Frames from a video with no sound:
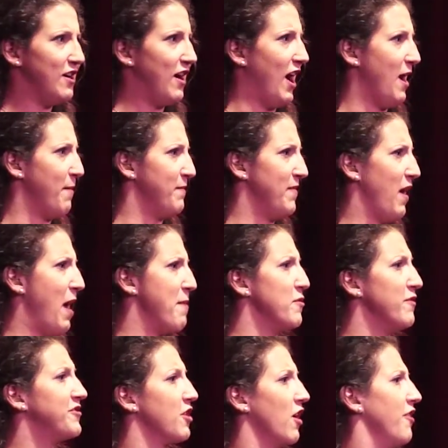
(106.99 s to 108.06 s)
I
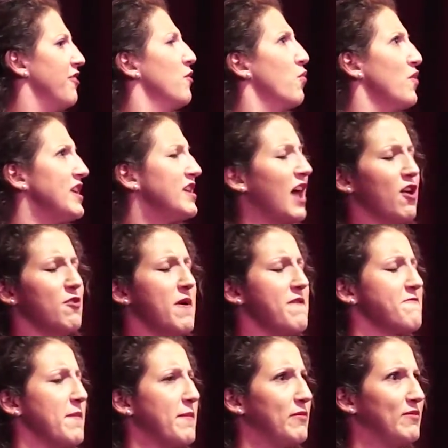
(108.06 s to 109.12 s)
moved here on the week, I don't know
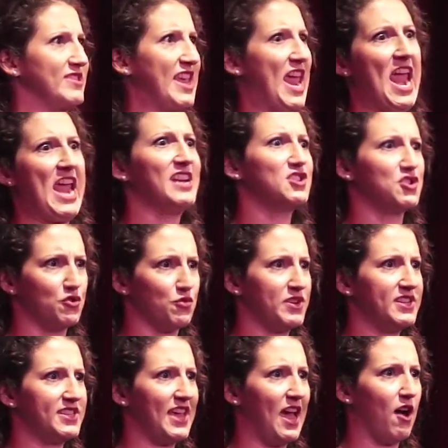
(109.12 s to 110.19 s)
if you remember, it was like 8
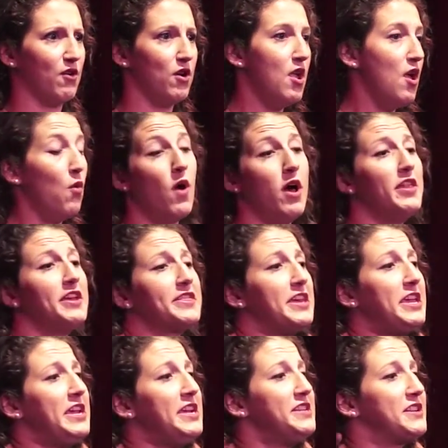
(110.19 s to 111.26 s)
degrees out. Well, like the
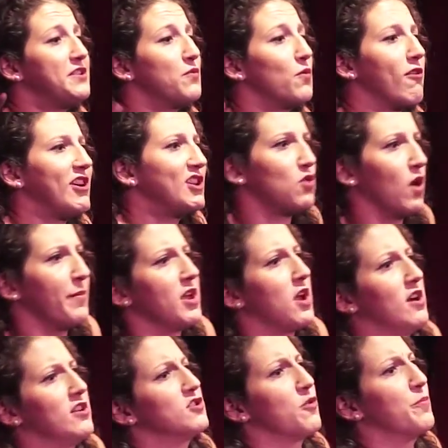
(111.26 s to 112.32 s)
heat didn't work, so I'm
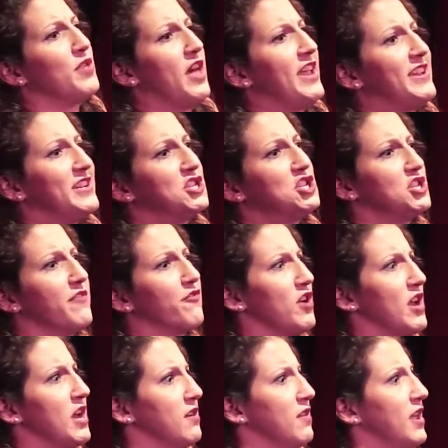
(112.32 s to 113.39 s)
like under blankets
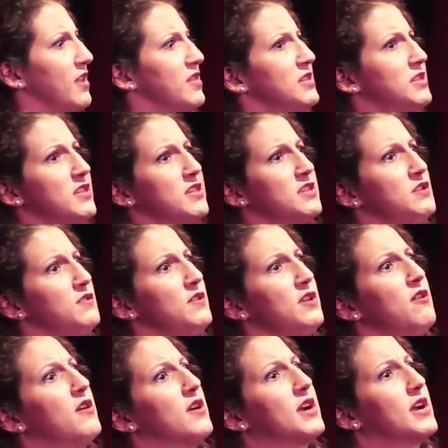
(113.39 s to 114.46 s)
shivering, like this is New
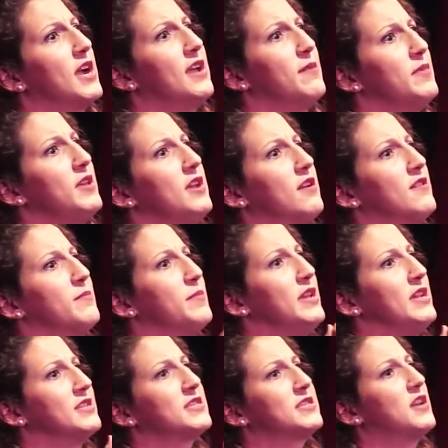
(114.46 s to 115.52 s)
York, I'm here to
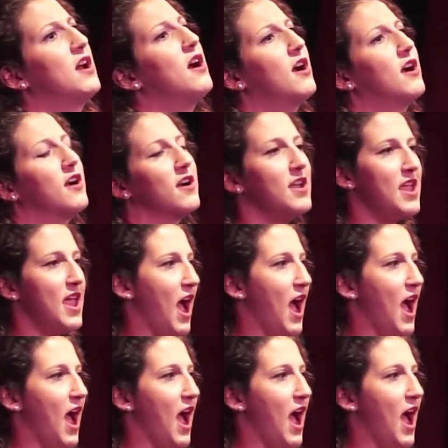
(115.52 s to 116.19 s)
be a star.